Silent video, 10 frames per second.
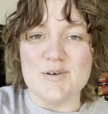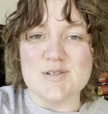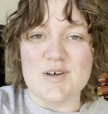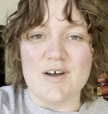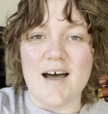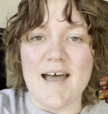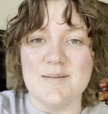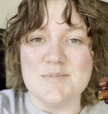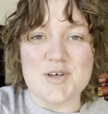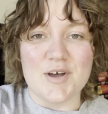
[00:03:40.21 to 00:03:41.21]
So I
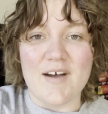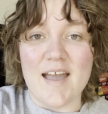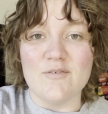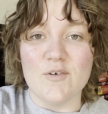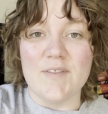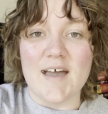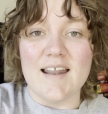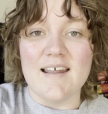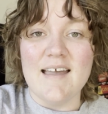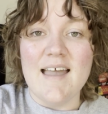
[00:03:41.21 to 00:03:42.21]
am so grateful
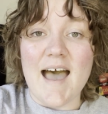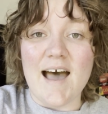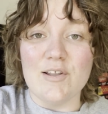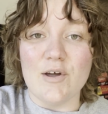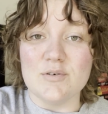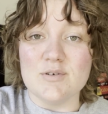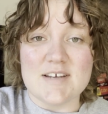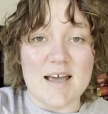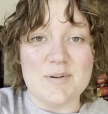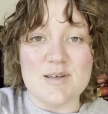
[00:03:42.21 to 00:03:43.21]
that our local
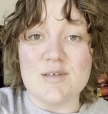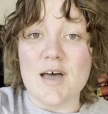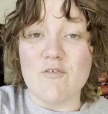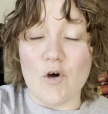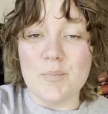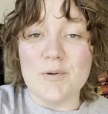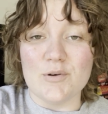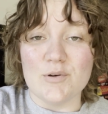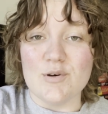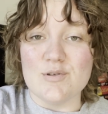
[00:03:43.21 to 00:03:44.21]
chappies have open
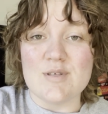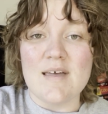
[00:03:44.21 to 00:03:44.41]
doors